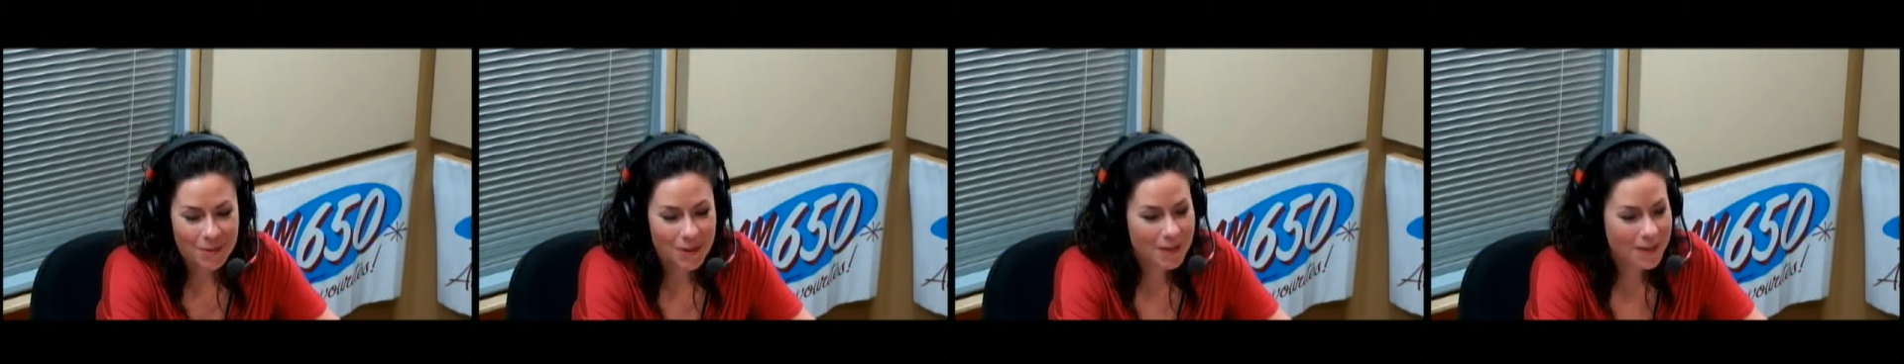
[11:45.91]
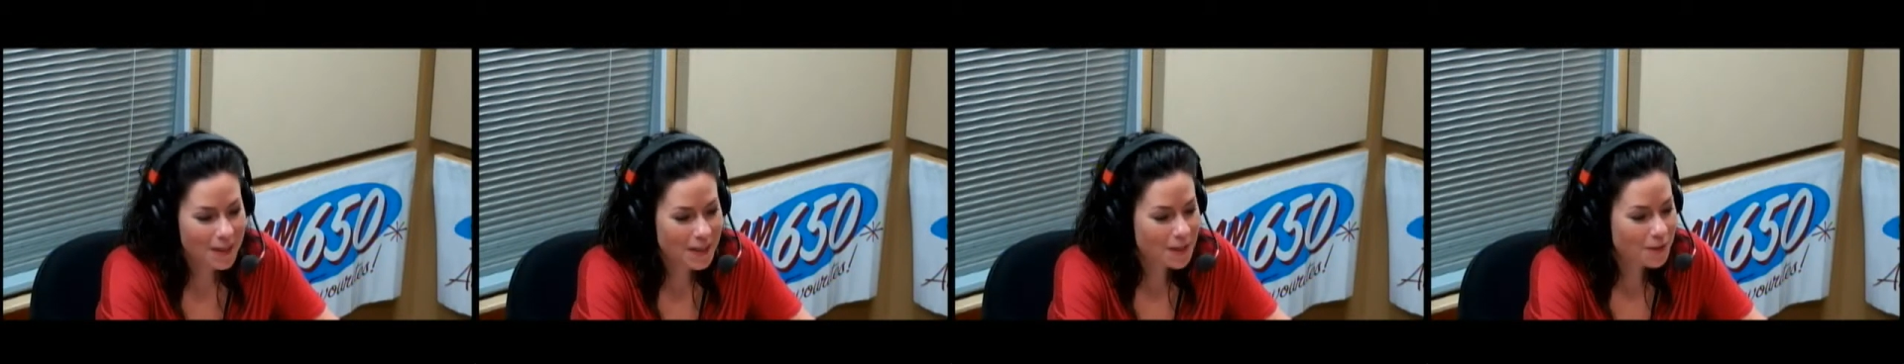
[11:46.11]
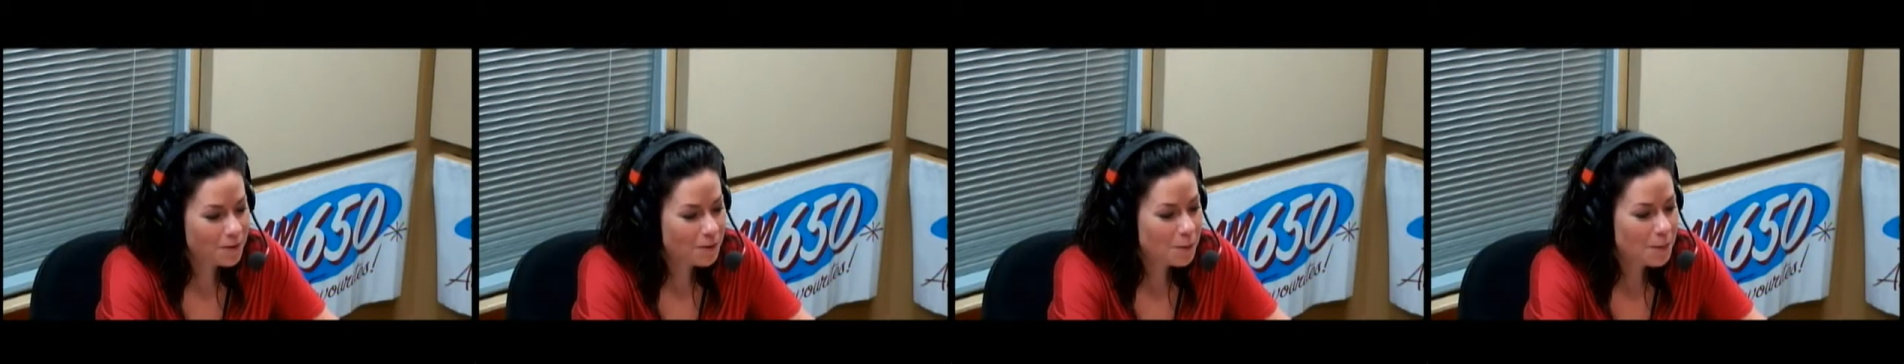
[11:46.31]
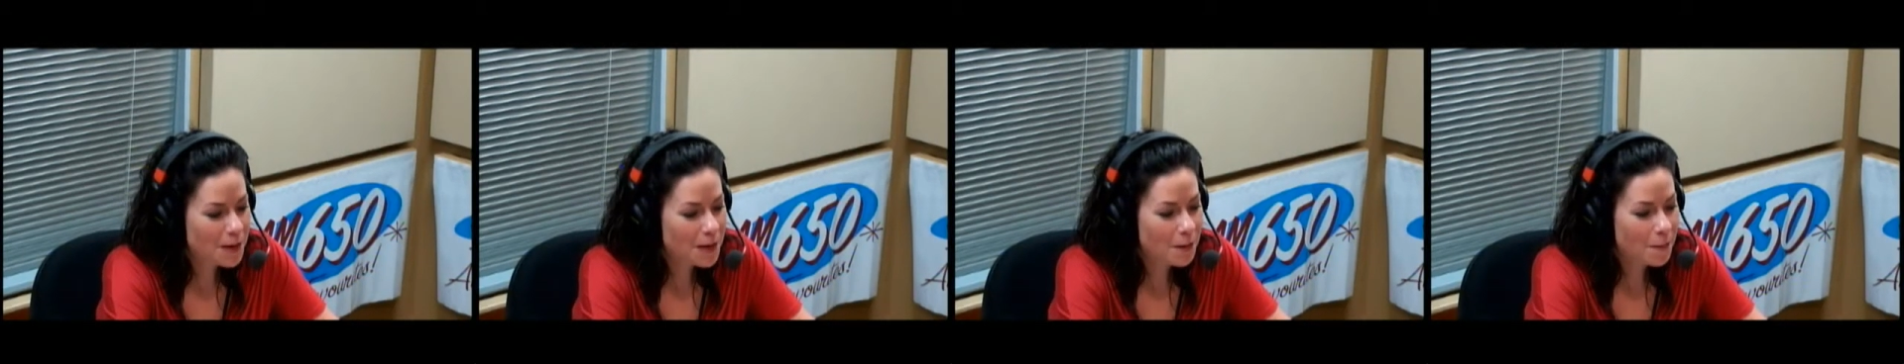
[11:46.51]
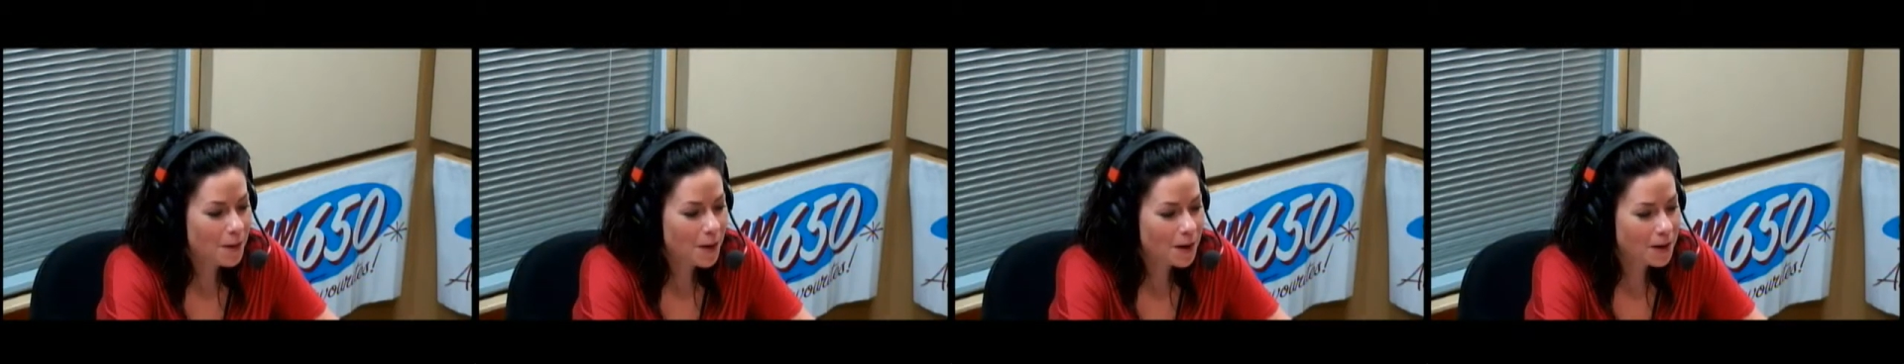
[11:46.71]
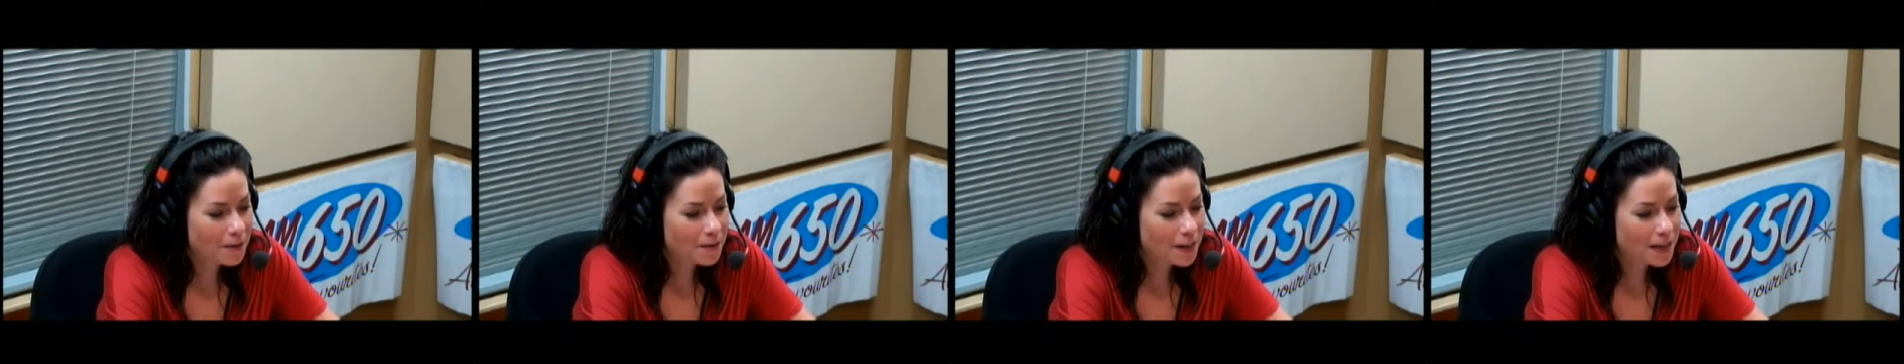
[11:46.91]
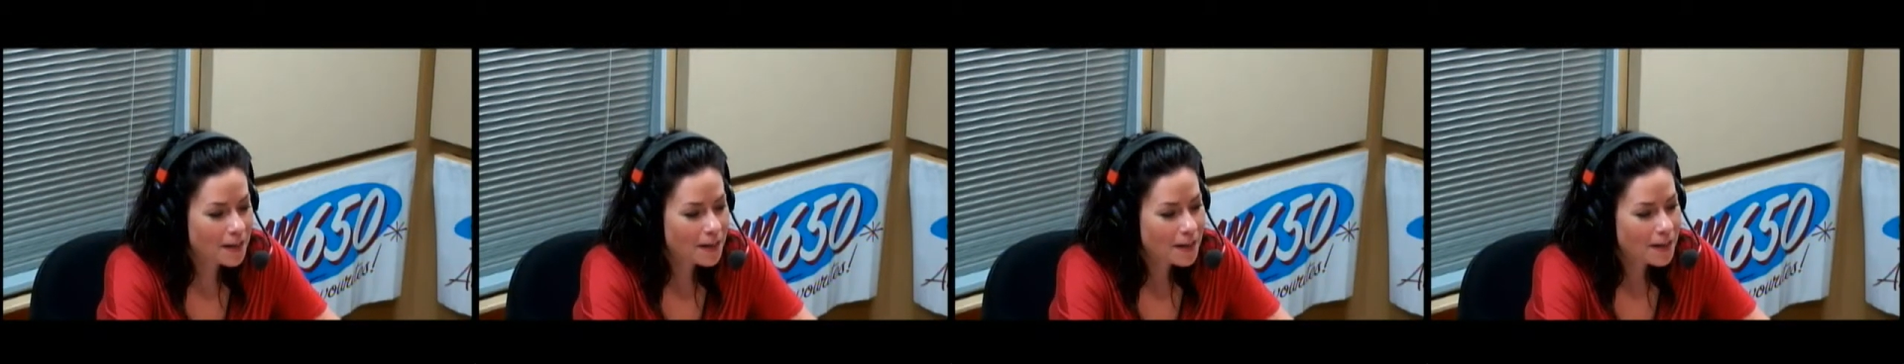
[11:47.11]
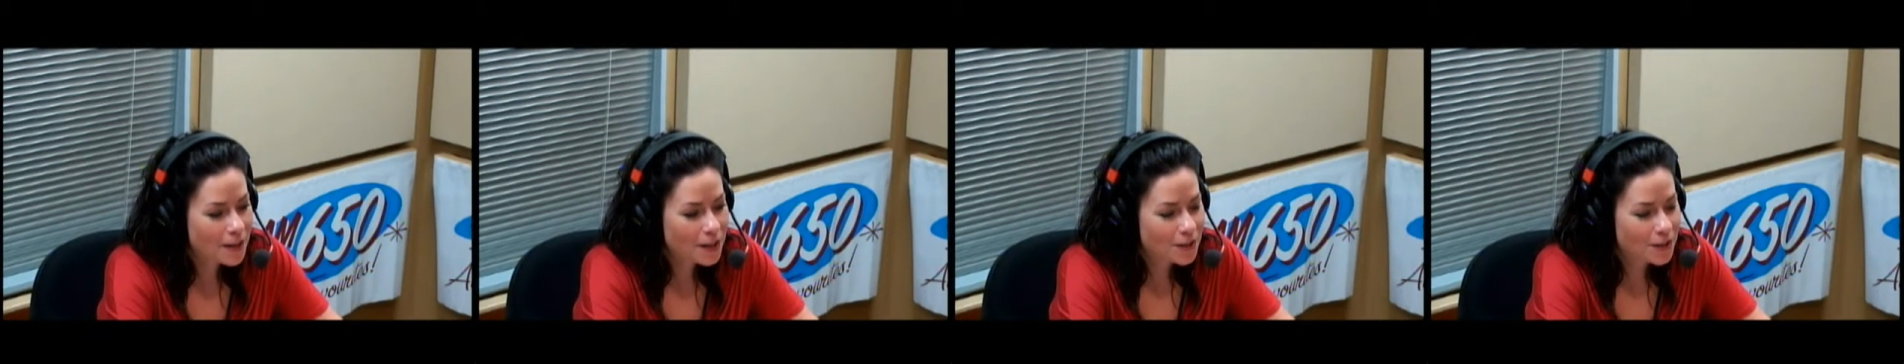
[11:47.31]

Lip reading: Well, thank you for being a part of it.